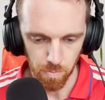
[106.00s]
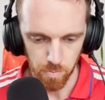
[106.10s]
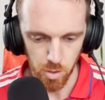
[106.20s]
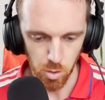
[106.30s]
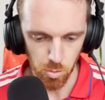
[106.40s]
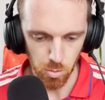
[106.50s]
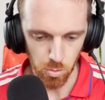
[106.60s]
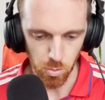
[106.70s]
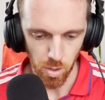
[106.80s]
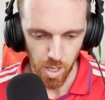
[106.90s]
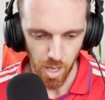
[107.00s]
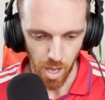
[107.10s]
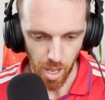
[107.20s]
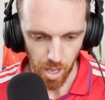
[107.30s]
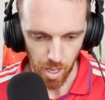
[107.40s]
2.
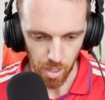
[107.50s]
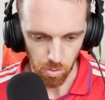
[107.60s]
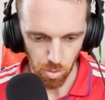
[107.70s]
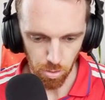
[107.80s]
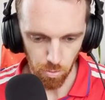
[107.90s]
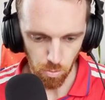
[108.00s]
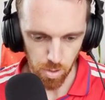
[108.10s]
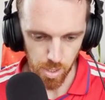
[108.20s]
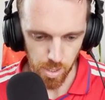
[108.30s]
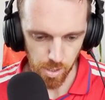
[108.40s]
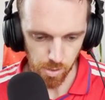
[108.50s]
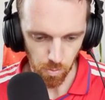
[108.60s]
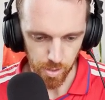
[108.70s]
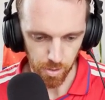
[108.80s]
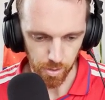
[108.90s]
And 3
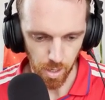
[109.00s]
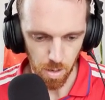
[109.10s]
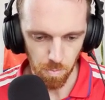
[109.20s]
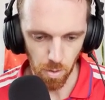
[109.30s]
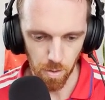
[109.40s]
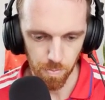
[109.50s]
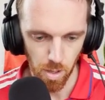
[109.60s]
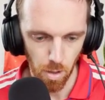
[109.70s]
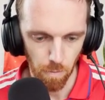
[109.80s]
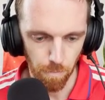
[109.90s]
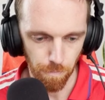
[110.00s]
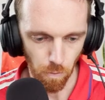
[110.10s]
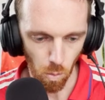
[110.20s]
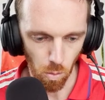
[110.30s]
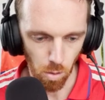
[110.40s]
going down to Kampot,
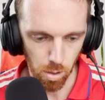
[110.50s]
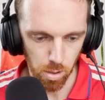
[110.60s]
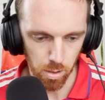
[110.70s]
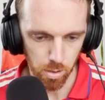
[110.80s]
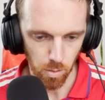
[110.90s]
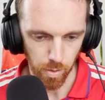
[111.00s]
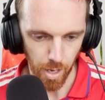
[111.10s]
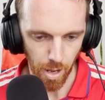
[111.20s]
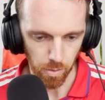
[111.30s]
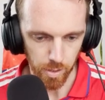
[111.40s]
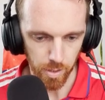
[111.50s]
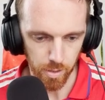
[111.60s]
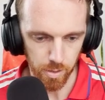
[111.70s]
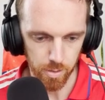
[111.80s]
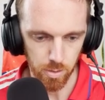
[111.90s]
4 going out
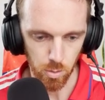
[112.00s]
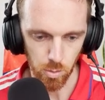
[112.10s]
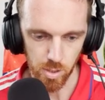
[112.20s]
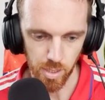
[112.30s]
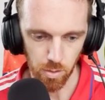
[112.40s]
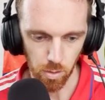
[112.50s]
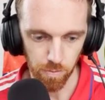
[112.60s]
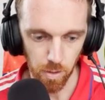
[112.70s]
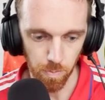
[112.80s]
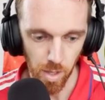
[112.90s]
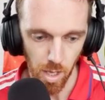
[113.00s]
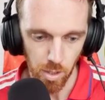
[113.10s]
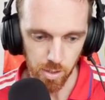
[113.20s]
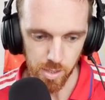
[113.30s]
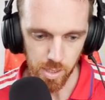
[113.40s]
here to Sihanoukville.
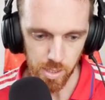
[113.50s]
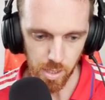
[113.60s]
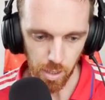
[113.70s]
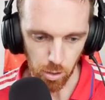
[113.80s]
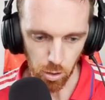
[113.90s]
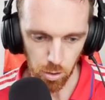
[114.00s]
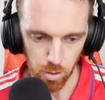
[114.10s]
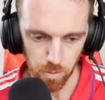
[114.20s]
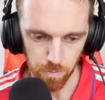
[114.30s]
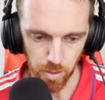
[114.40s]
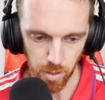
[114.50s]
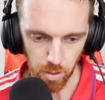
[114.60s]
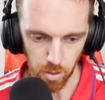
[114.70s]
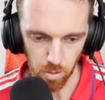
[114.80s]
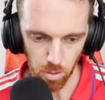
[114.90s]
You can see this kind of curvy
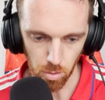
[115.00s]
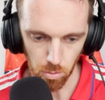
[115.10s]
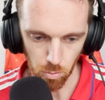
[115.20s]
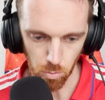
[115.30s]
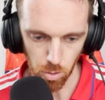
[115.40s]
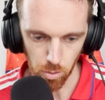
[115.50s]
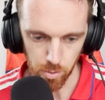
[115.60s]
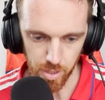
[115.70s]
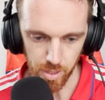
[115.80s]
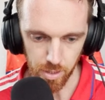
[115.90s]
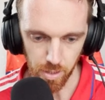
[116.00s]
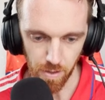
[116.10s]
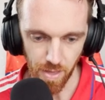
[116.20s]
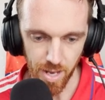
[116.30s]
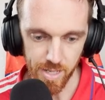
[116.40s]
road here,
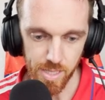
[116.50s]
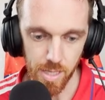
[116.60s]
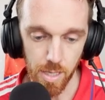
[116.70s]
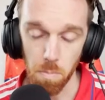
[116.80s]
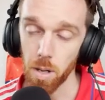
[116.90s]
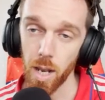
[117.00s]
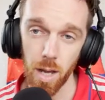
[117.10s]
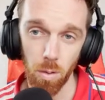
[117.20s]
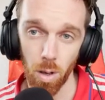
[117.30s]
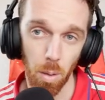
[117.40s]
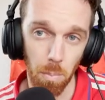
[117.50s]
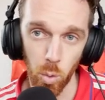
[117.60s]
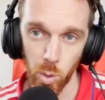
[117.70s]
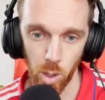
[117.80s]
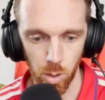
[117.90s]
and that is the Plau
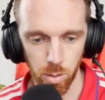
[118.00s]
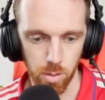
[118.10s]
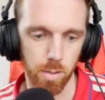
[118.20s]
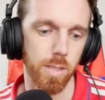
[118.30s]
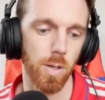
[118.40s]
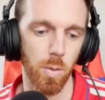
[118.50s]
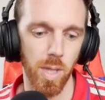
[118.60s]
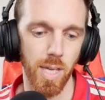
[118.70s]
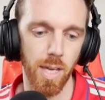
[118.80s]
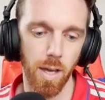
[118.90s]
Laboon Loon, so the